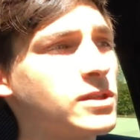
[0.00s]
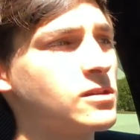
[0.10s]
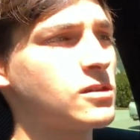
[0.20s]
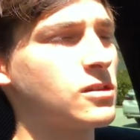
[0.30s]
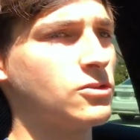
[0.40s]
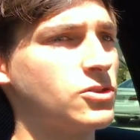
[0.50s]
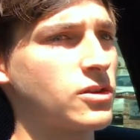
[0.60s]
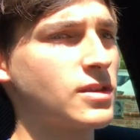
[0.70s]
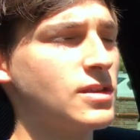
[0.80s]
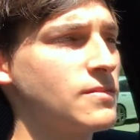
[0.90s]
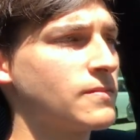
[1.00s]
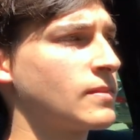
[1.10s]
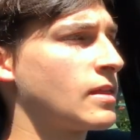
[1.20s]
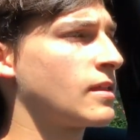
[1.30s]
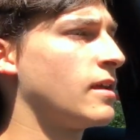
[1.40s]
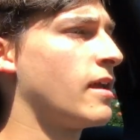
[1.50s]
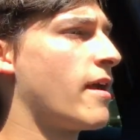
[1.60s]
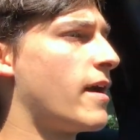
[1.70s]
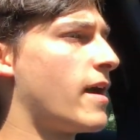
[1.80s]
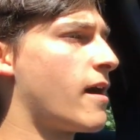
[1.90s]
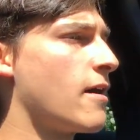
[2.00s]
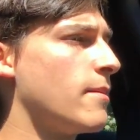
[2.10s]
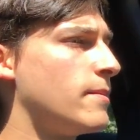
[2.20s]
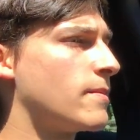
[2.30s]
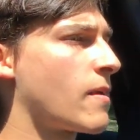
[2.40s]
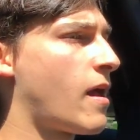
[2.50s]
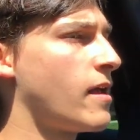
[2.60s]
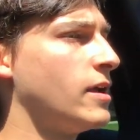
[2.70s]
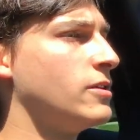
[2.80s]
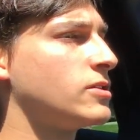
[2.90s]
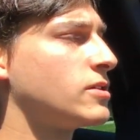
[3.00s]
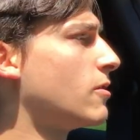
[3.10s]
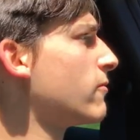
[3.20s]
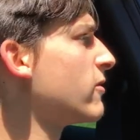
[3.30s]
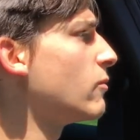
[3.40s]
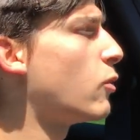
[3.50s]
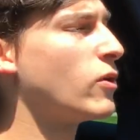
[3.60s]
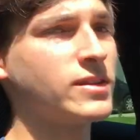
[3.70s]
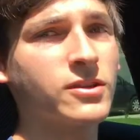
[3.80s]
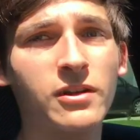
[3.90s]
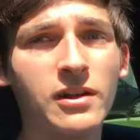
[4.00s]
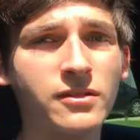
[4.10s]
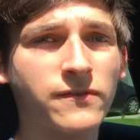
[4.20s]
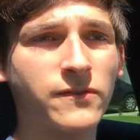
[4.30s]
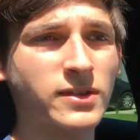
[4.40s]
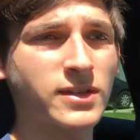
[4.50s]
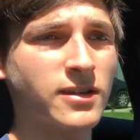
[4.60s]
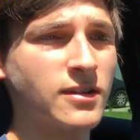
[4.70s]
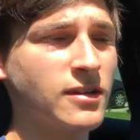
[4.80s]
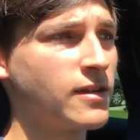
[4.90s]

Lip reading: gear is a little jerky, and there's no real point to go down into first gear.